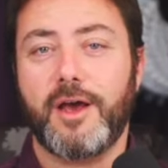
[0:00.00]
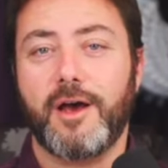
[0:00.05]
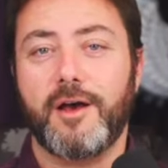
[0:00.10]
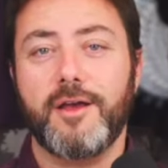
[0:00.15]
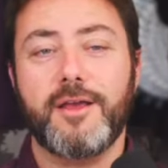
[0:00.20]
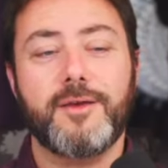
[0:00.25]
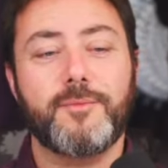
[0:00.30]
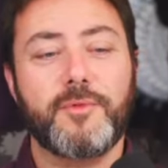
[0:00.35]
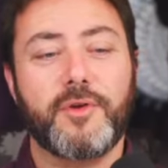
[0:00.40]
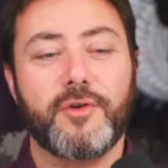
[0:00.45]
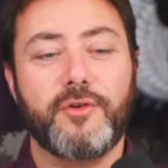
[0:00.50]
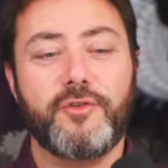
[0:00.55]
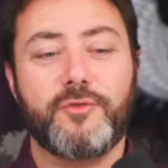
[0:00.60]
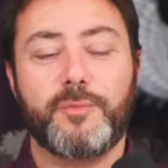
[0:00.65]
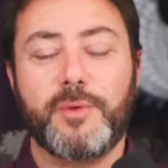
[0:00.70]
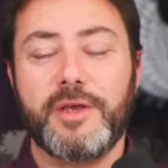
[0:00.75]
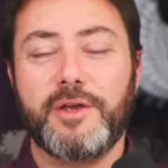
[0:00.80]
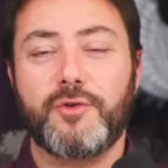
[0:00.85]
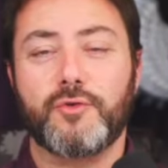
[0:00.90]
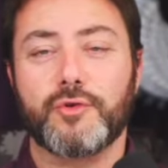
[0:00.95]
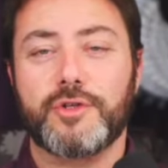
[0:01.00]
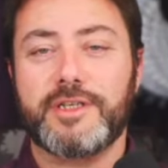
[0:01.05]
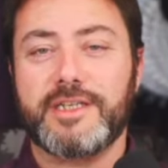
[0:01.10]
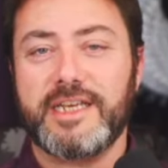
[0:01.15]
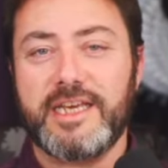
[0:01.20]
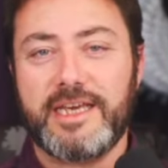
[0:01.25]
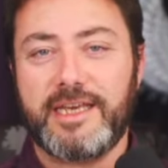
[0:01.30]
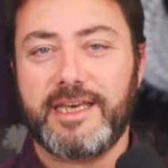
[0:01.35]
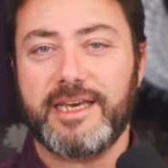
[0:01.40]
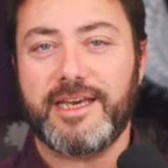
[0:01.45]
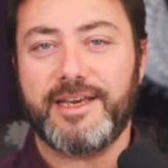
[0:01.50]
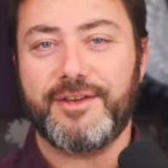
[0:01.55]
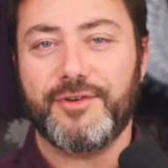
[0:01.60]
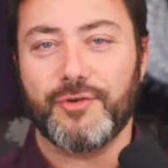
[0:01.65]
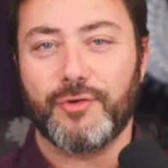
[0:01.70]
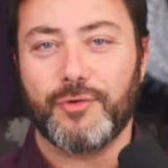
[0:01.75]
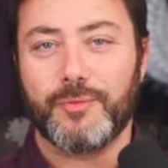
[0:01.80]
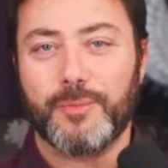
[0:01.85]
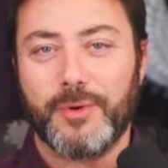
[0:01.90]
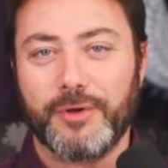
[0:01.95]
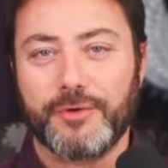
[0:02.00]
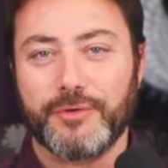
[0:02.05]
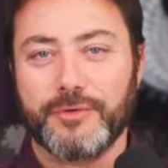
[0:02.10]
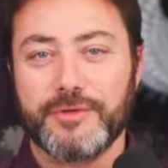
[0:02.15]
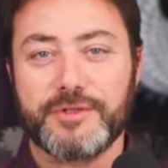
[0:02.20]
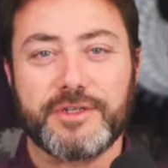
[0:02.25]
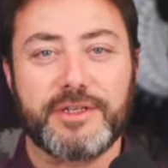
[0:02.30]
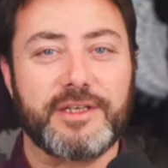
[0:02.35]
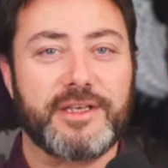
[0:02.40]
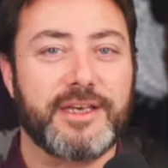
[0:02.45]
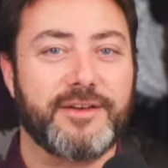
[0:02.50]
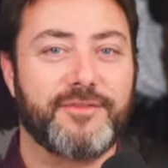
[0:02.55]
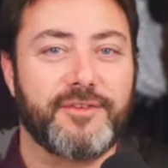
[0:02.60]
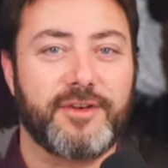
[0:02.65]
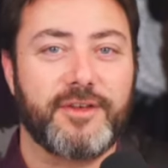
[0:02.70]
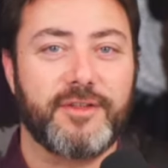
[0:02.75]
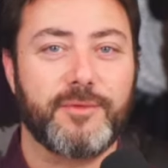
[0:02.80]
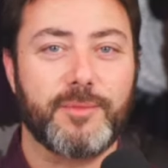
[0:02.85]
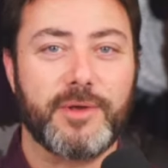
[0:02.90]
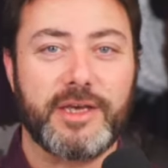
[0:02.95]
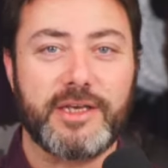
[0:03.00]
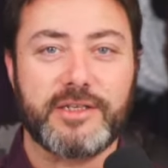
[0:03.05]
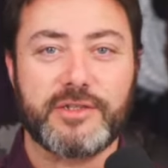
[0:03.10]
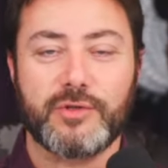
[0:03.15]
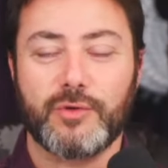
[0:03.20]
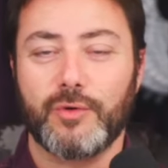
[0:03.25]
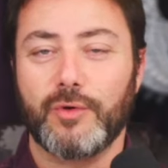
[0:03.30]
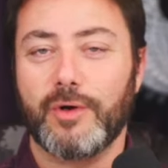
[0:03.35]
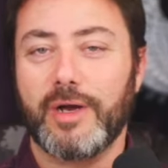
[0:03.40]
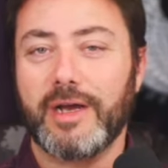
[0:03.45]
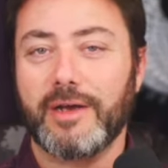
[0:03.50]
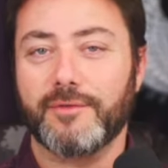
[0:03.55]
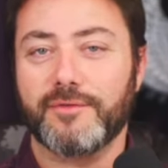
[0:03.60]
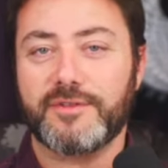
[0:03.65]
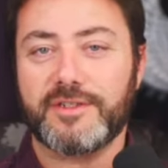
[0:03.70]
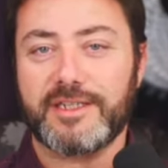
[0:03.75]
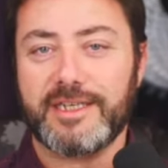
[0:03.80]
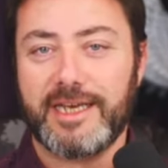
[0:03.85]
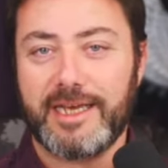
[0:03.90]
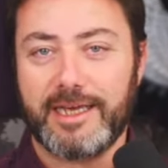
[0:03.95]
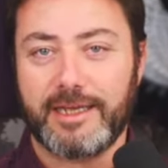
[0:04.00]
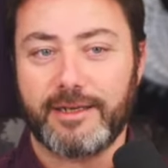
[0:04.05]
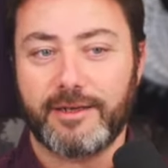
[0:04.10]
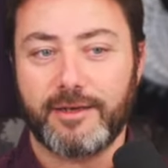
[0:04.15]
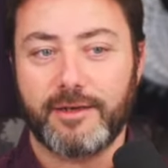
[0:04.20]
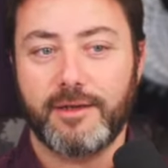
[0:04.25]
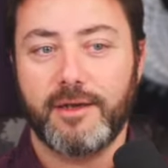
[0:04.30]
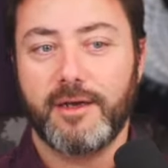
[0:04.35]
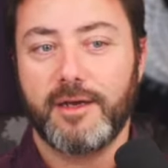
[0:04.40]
I am going to be critiquing your models and giving them a score out of 10.